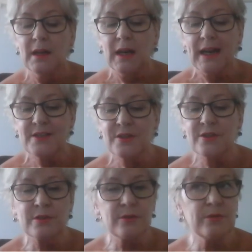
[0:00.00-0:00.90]
as
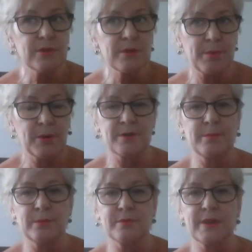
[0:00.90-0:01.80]
soon as
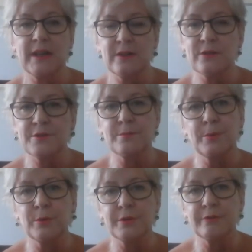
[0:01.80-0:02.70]
possible to get your
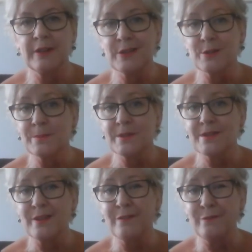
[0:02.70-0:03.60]
support arrangements
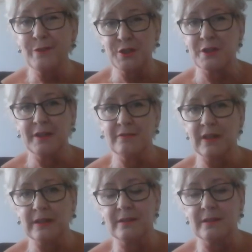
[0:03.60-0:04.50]
officially
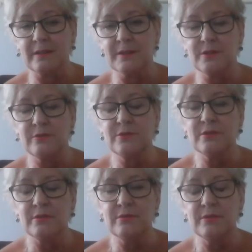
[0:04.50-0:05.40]
recognised. You
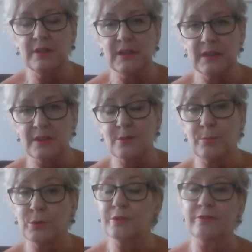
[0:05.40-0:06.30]
do need a
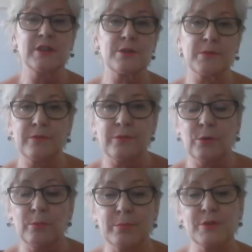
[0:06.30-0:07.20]
support arrangement
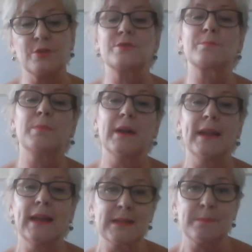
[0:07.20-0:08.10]
form produced by
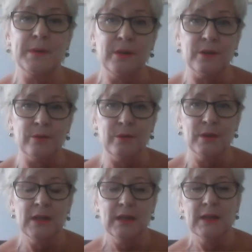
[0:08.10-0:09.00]
LSBU
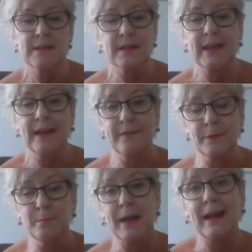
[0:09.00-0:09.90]
to get
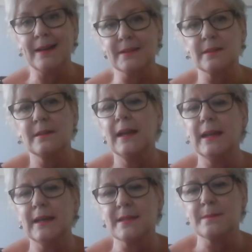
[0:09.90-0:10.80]
them at
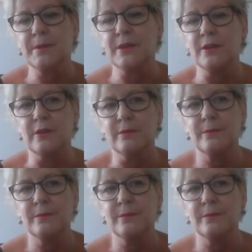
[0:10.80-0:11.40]
LSBU.